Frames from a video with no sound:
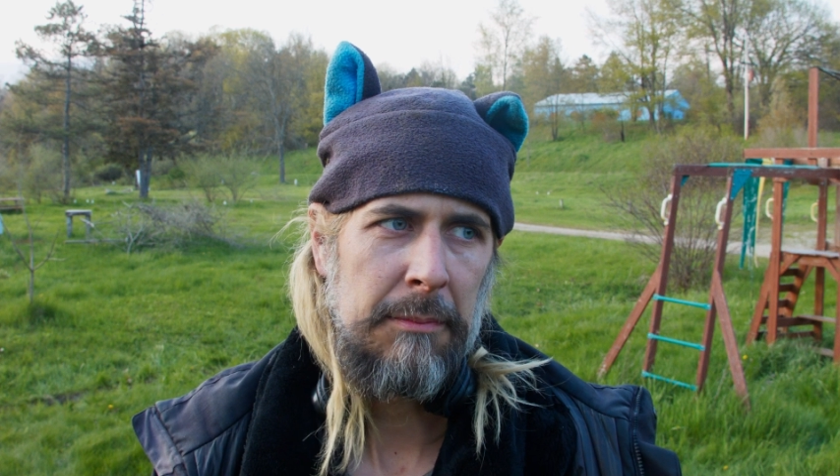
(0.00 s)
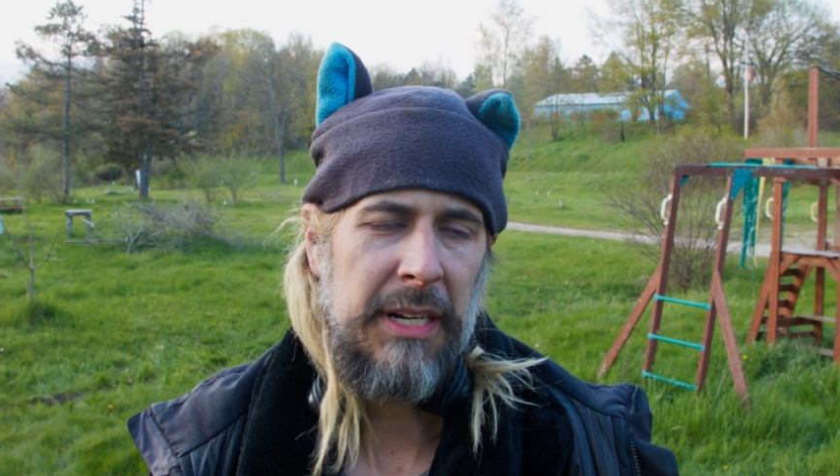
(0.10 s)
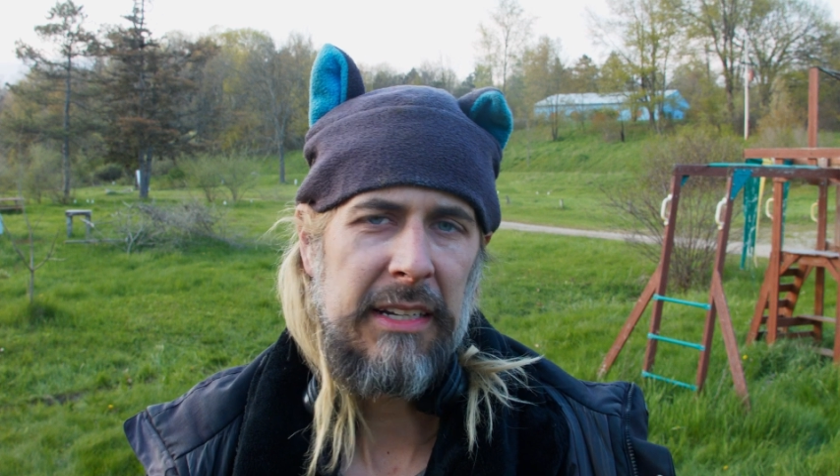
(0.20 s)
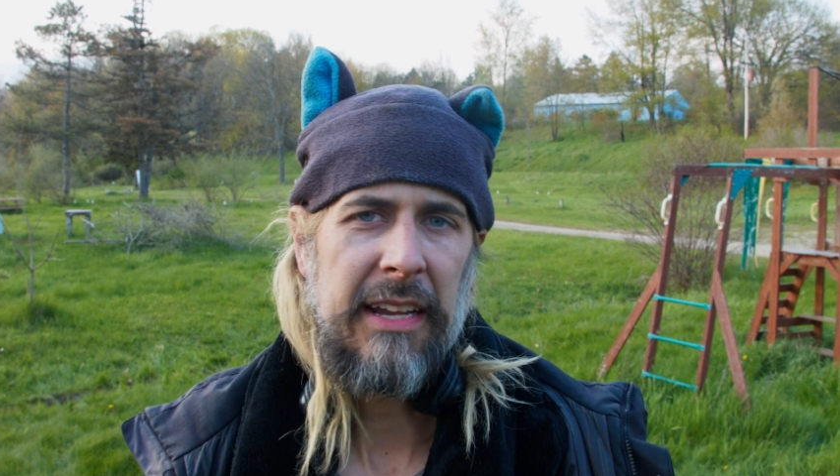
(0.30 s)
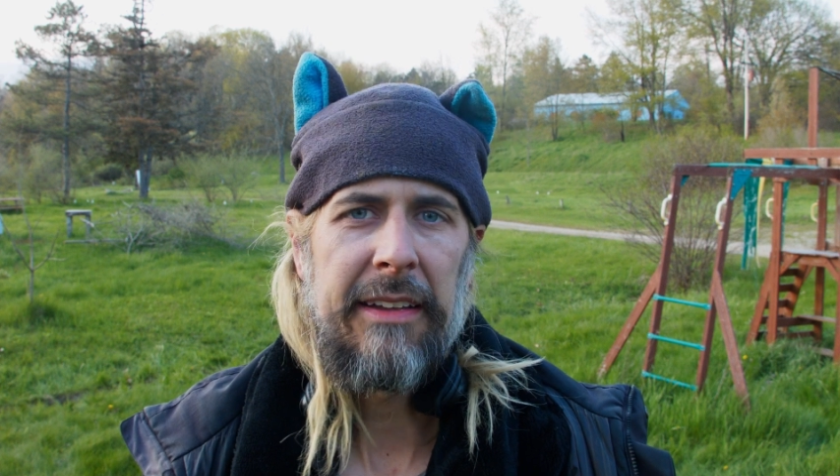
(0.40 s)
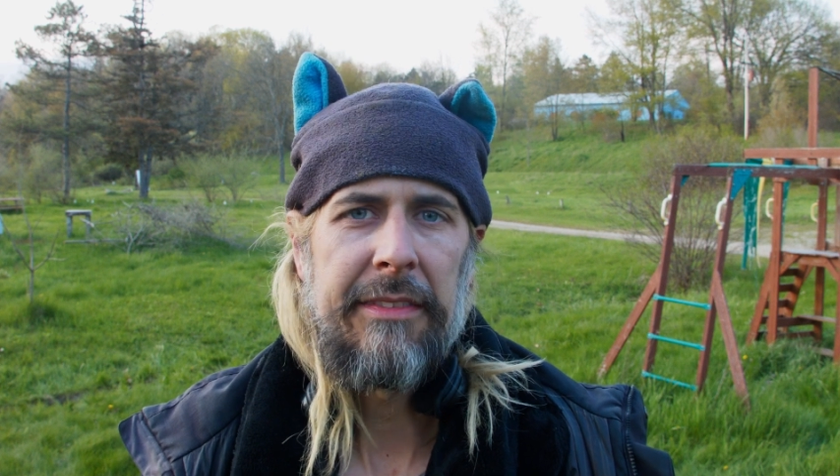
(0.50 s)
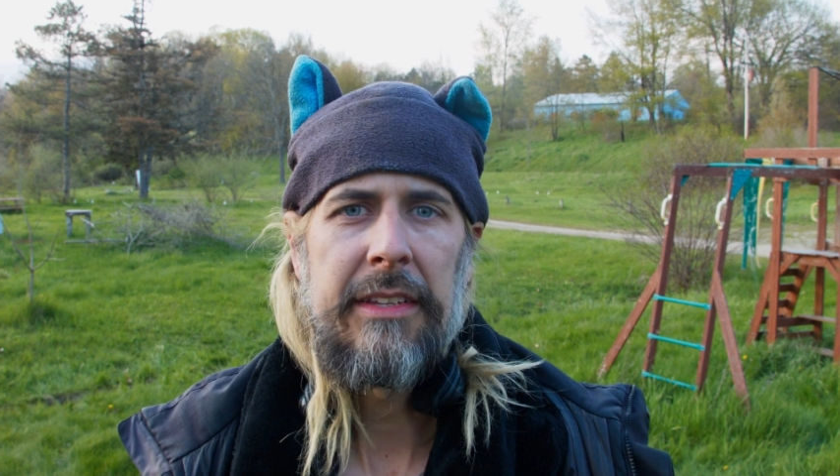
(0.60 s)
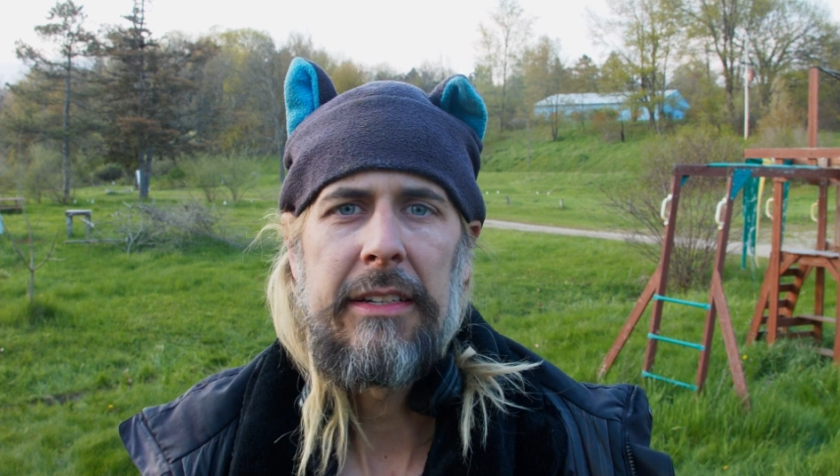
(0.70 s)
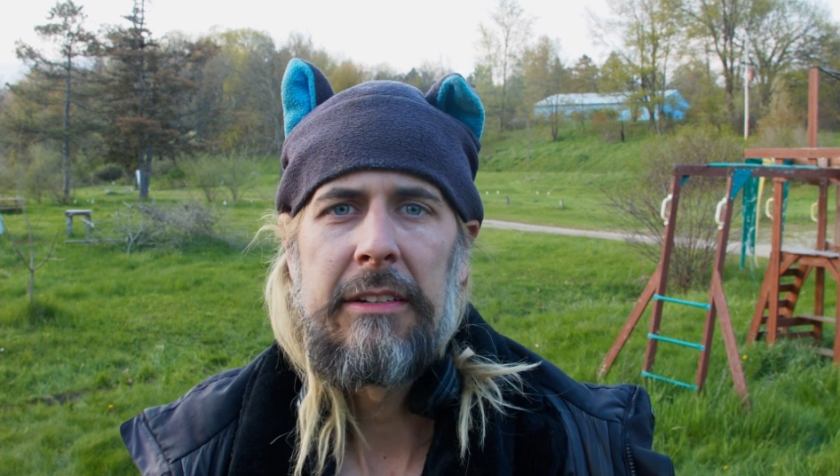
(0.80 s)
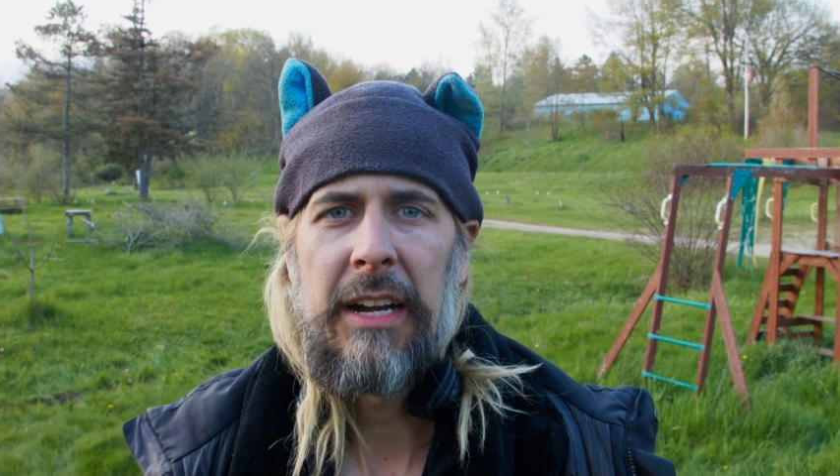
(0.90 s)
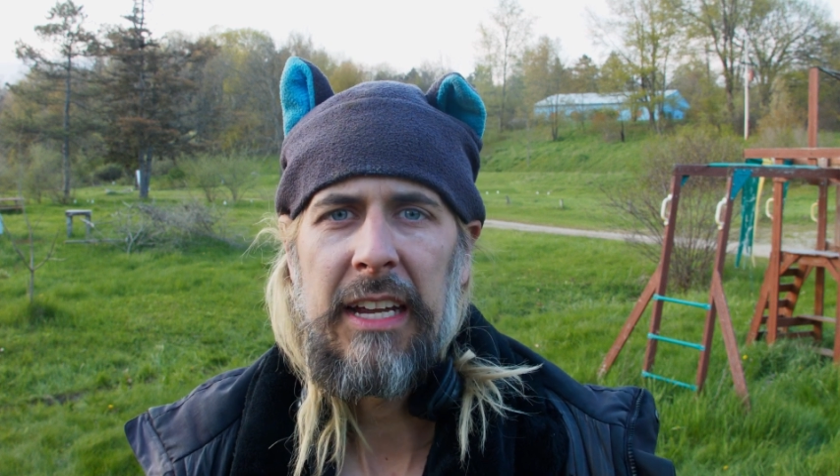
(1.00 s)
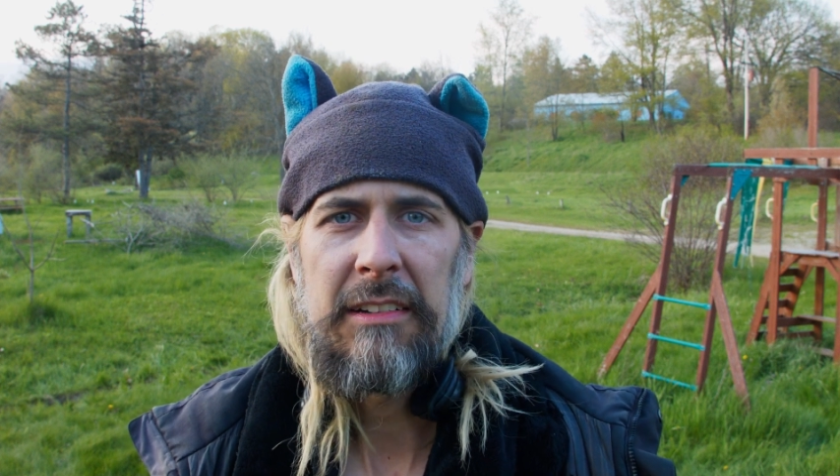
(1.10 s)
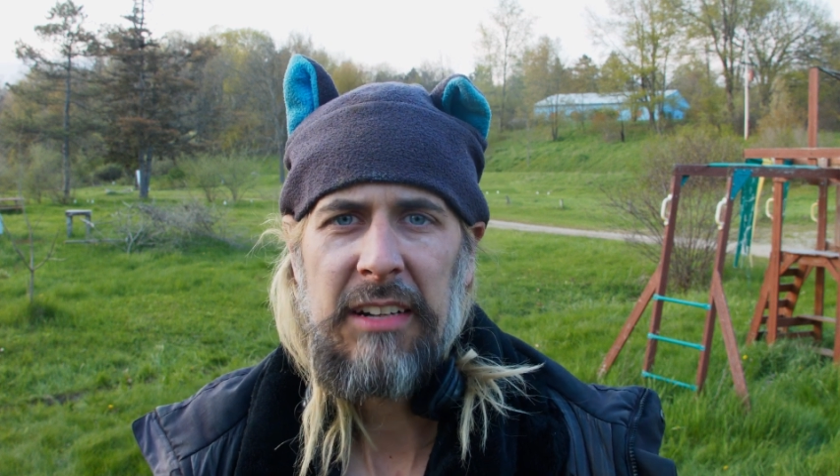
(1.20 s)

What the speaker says: to bring down the gray